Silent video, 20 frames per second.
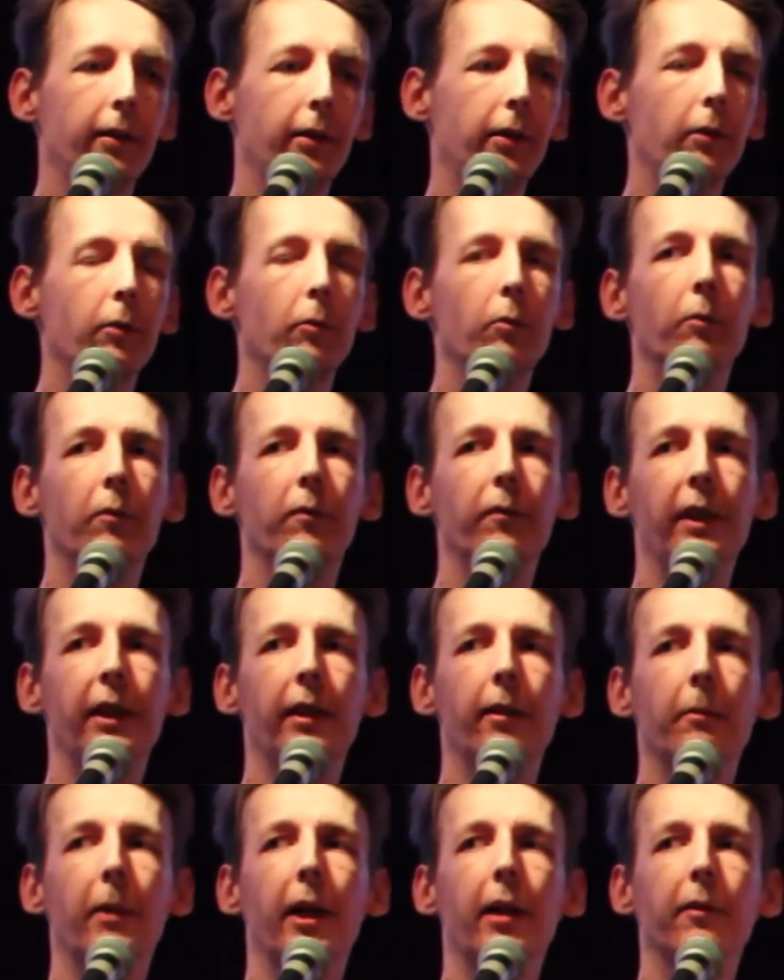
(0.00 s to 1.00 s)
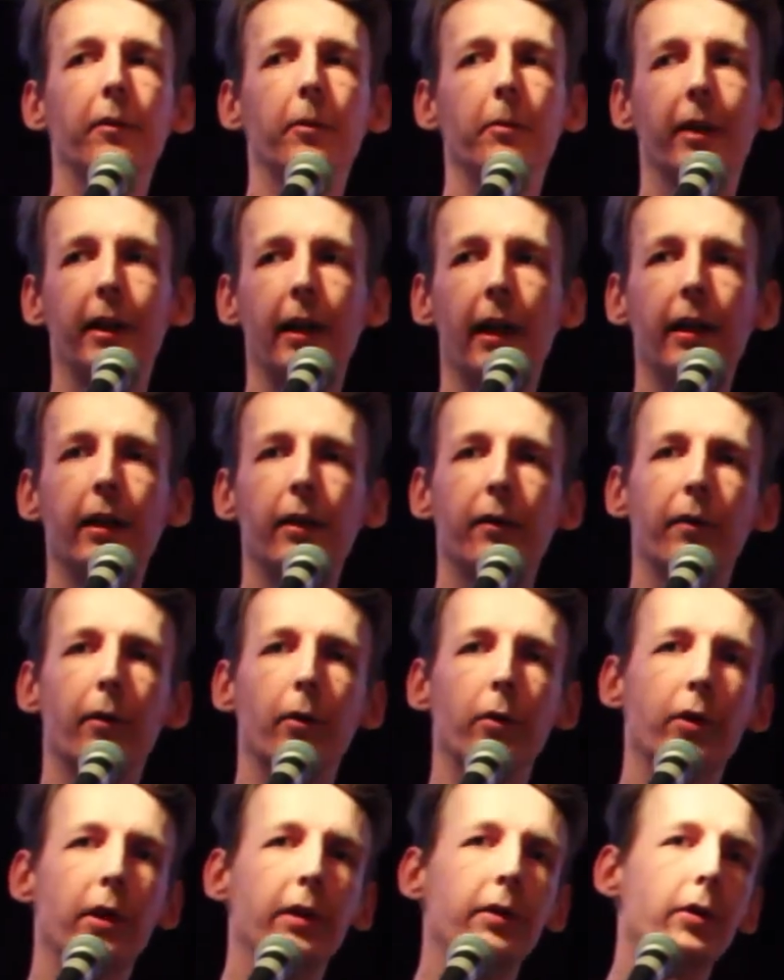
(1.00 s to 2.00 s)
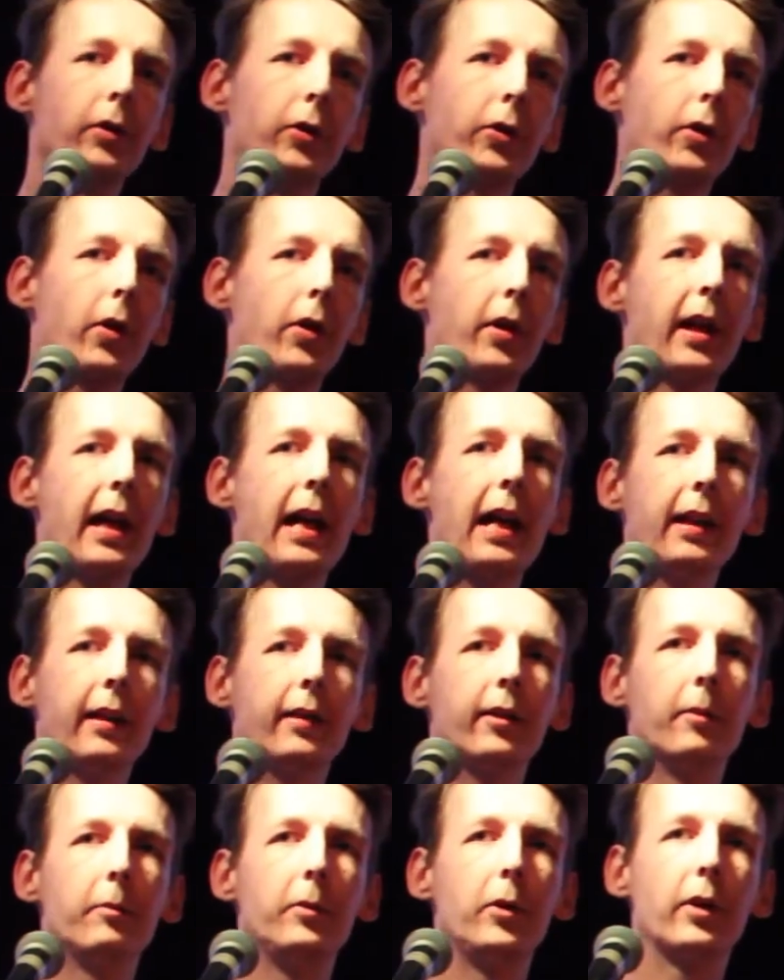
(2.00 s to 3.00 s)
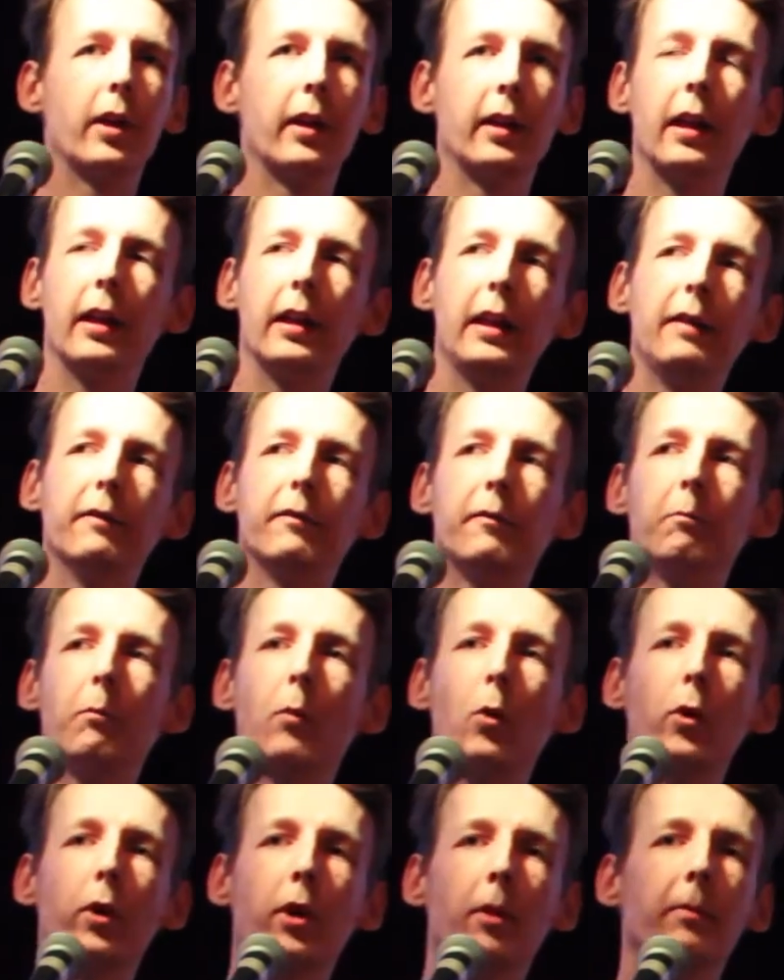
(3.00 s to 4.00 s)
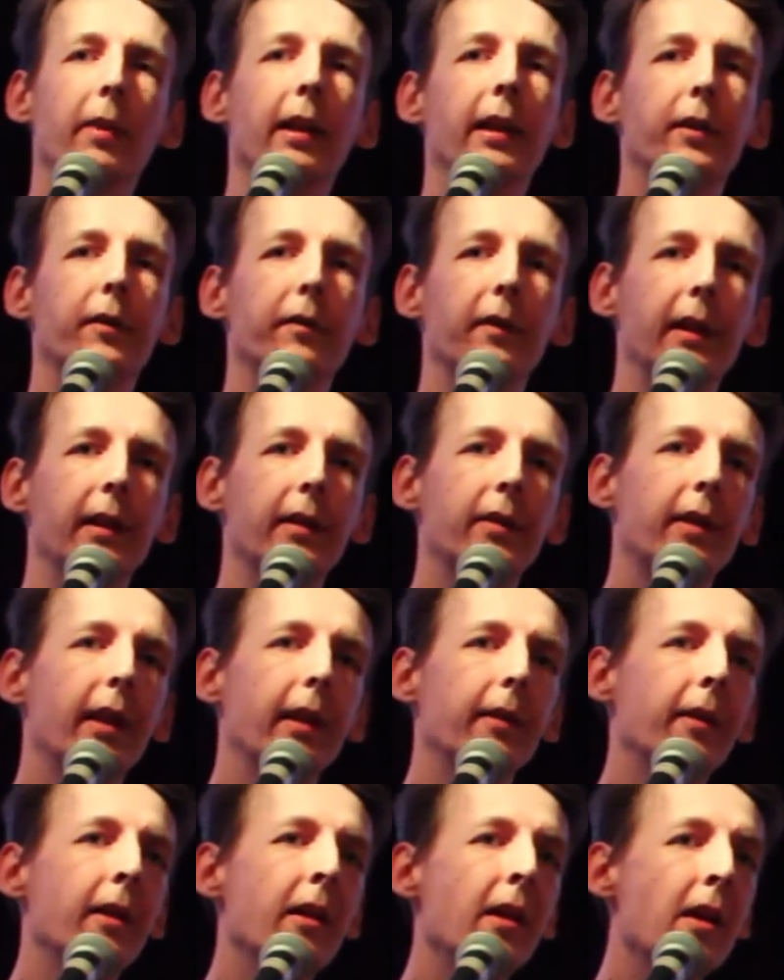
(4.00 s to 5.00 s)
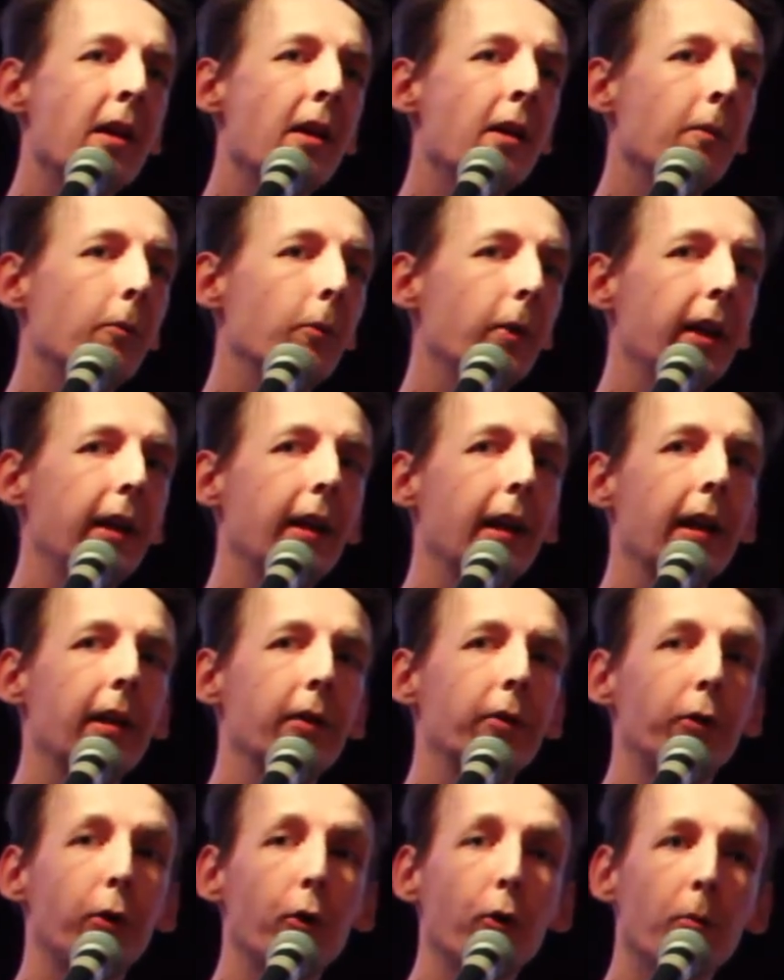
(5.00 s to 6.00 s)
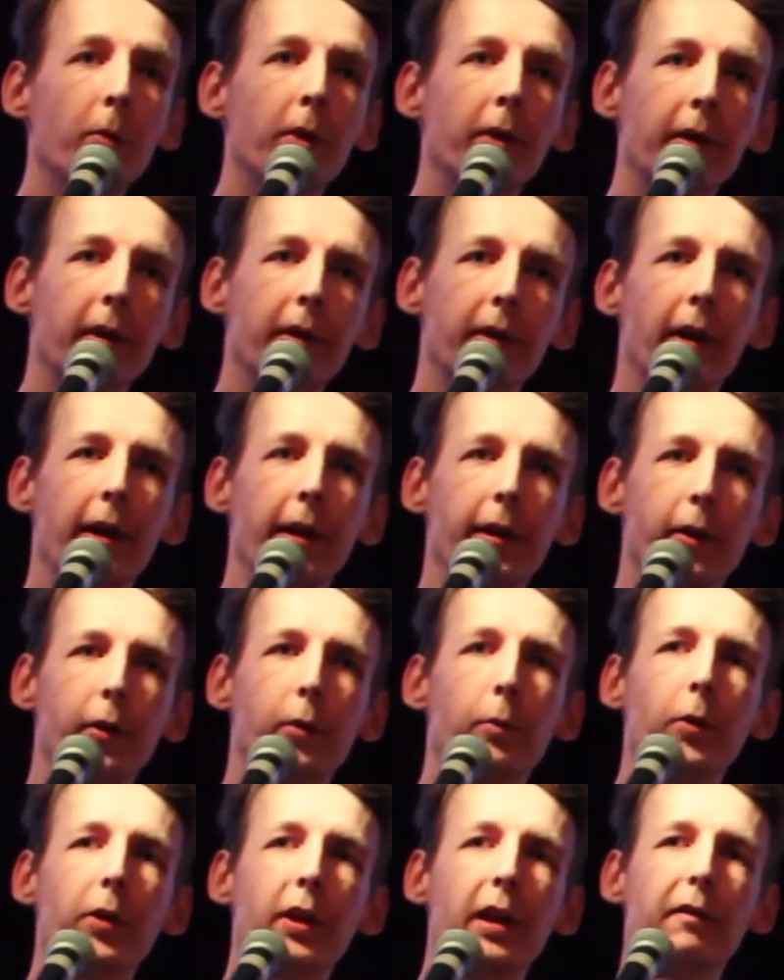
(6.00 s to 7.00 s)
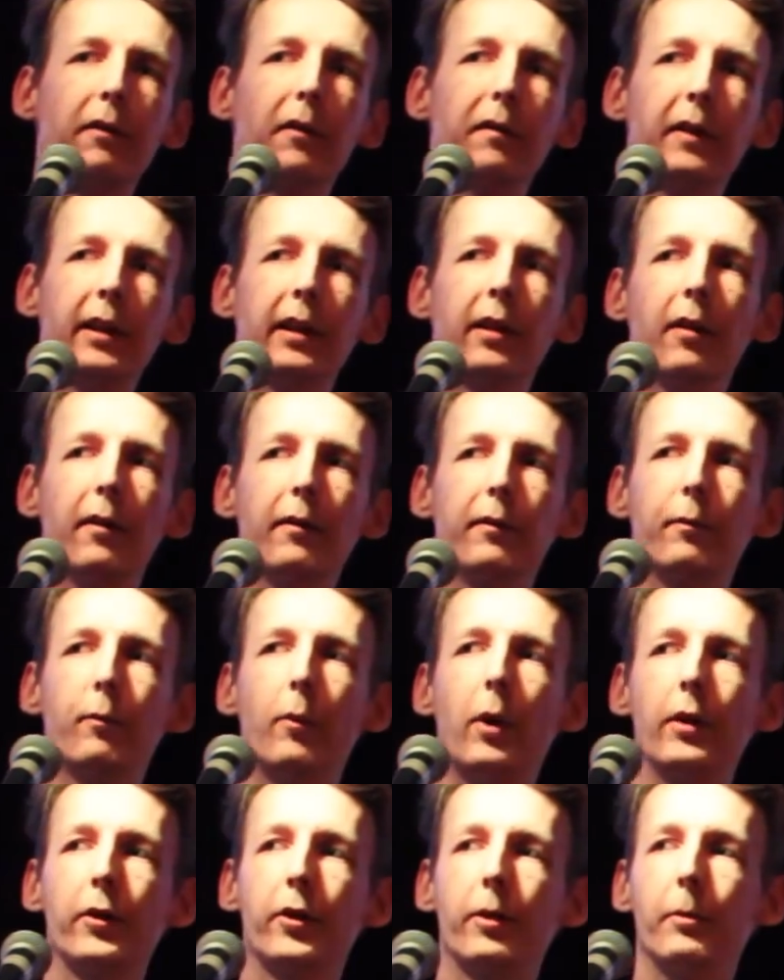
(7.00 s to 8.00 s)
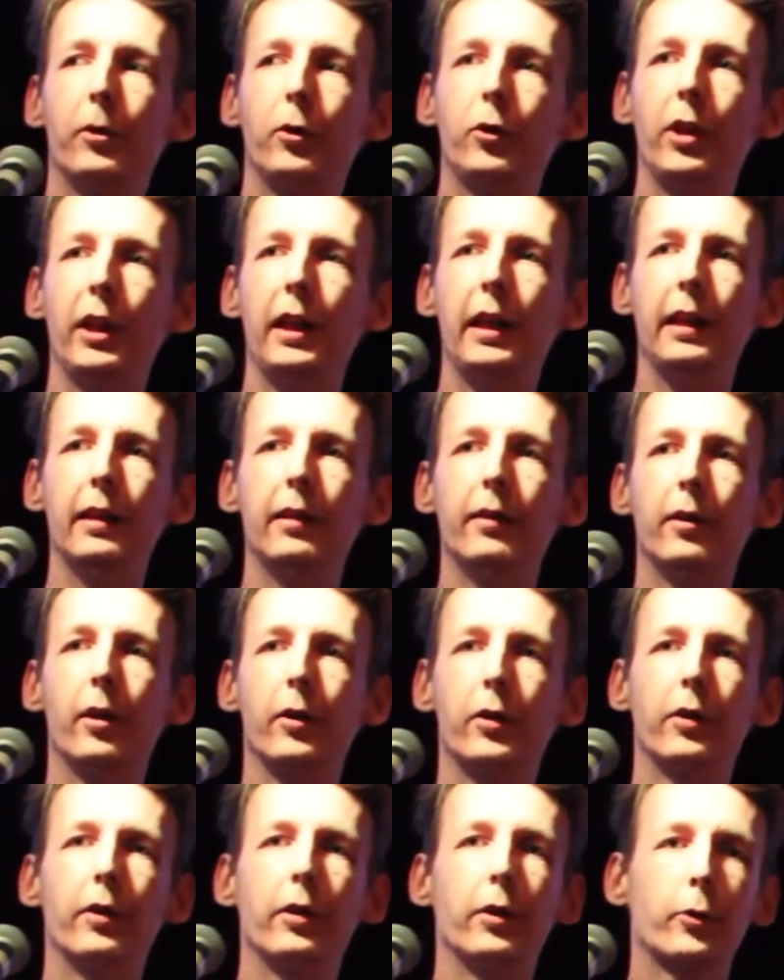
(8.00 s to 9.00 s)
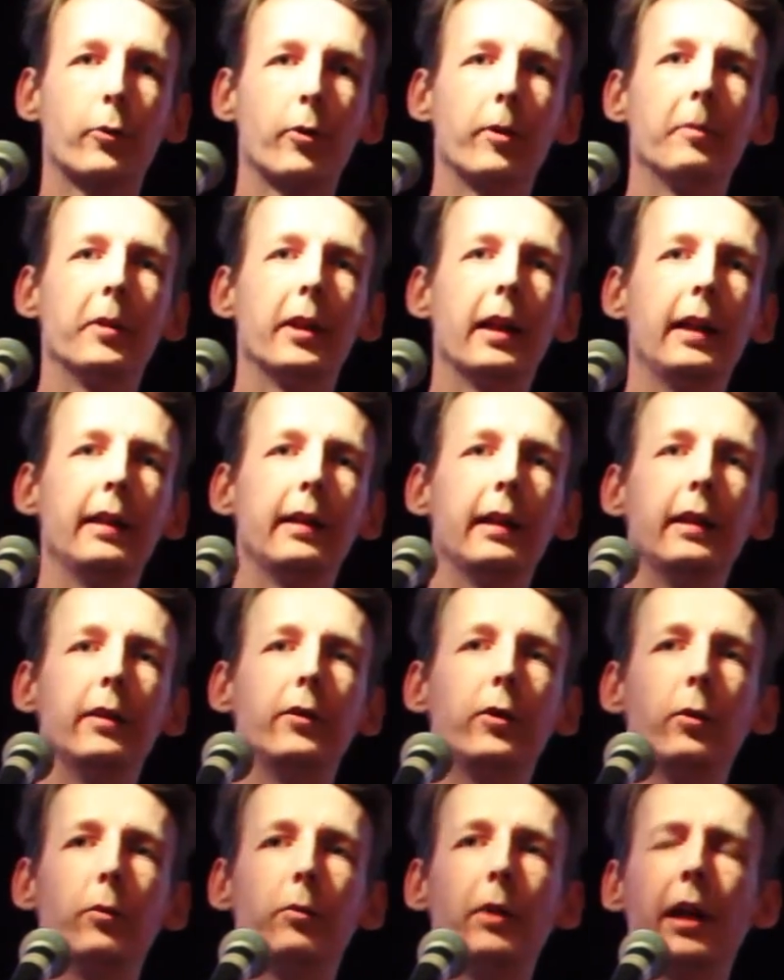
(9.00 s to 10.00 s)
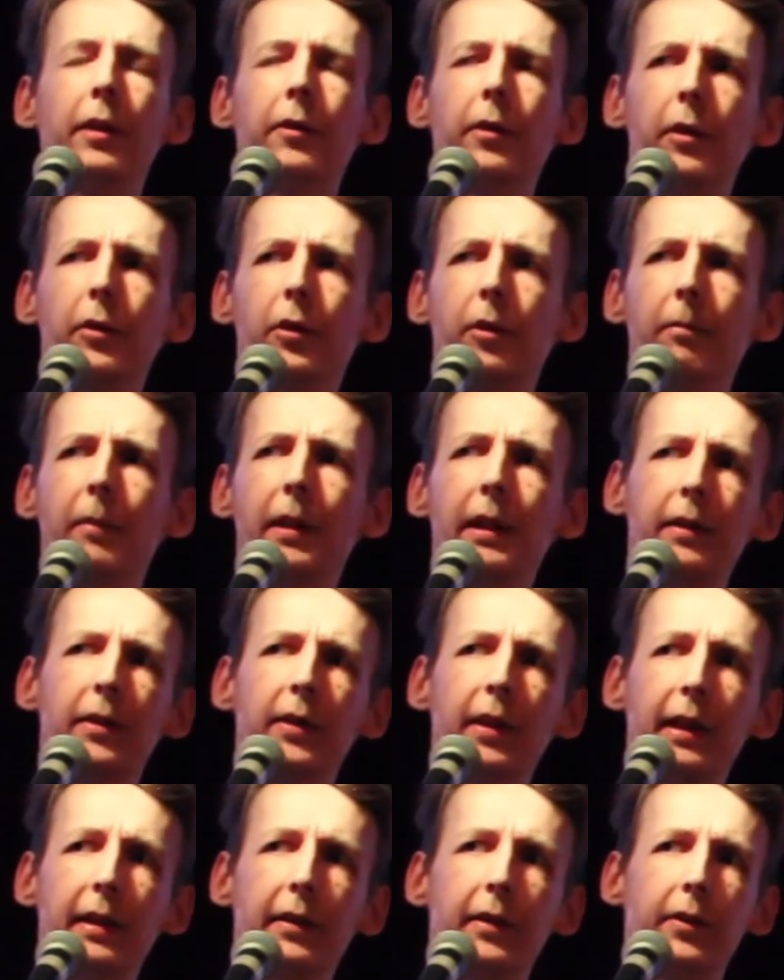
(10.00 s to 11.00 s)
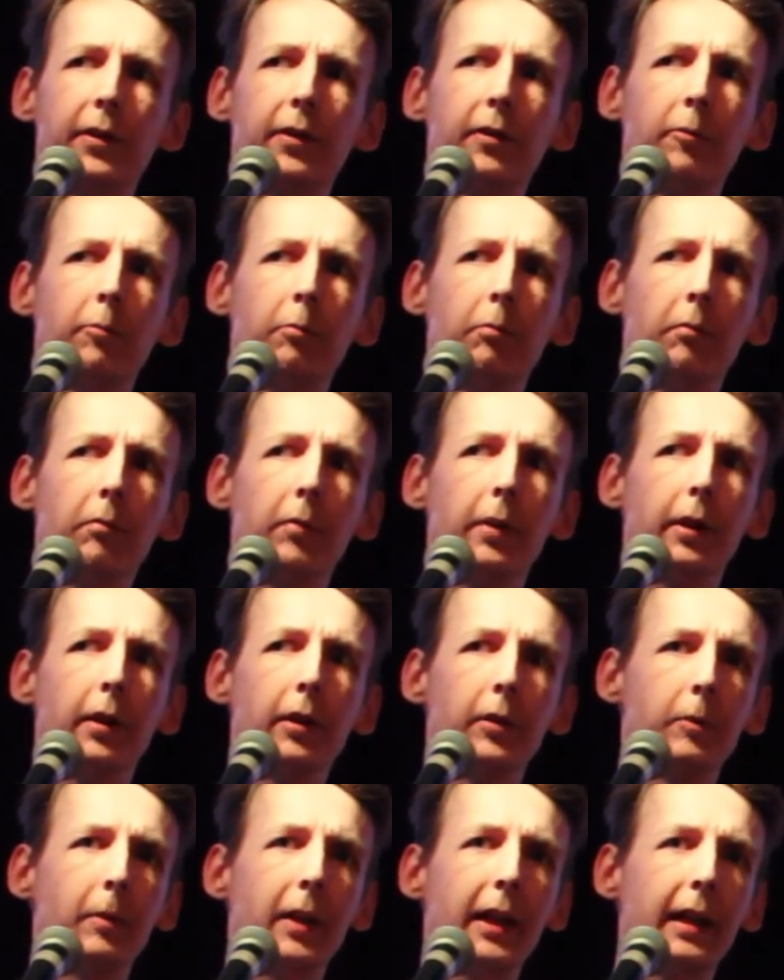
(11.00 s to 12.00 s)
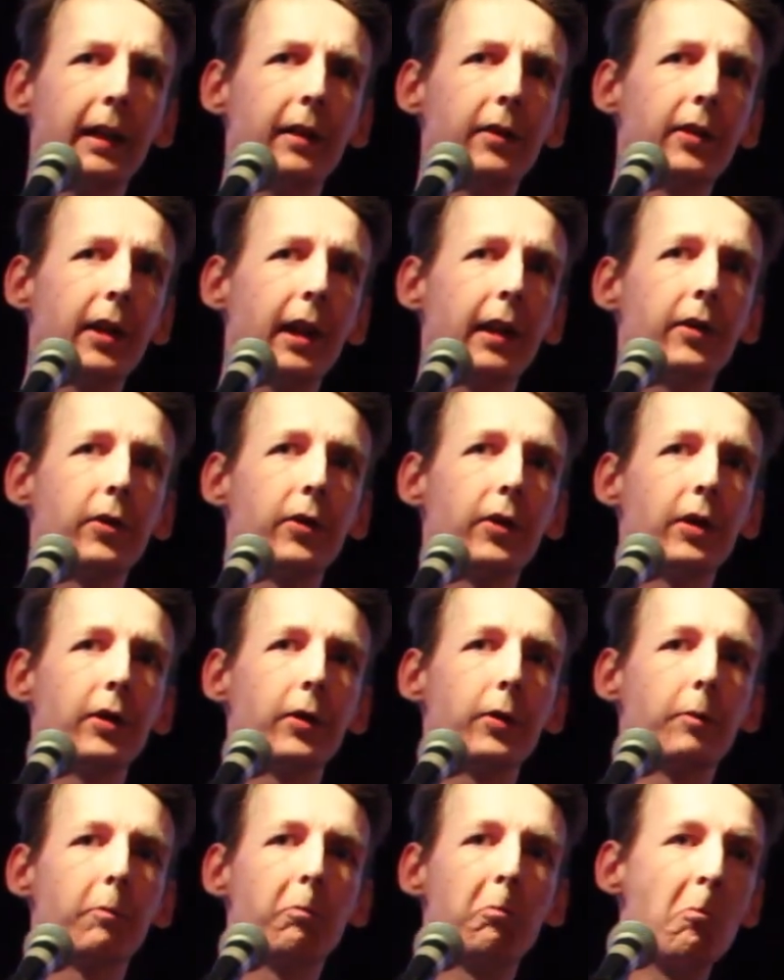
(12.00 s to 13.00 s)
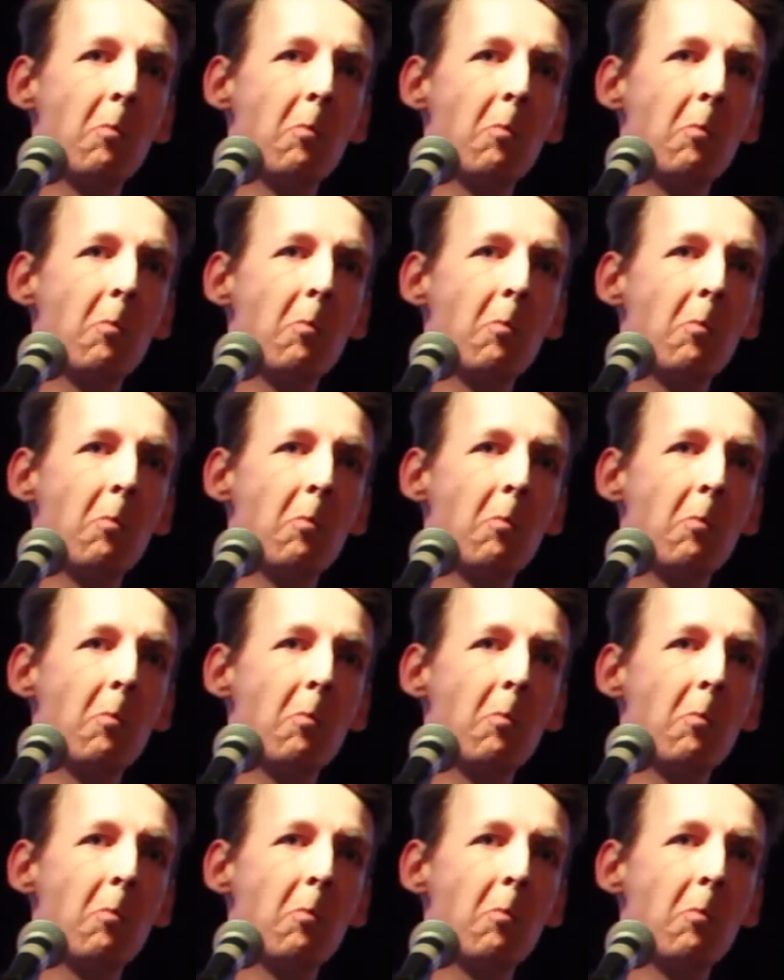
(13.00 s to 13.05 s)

you think about mechanics first and just start adding them, you can get even more complex things that we as human designers would never think of, whilst a machine doesn't discriminate into that doesn't make sense, because making sense is,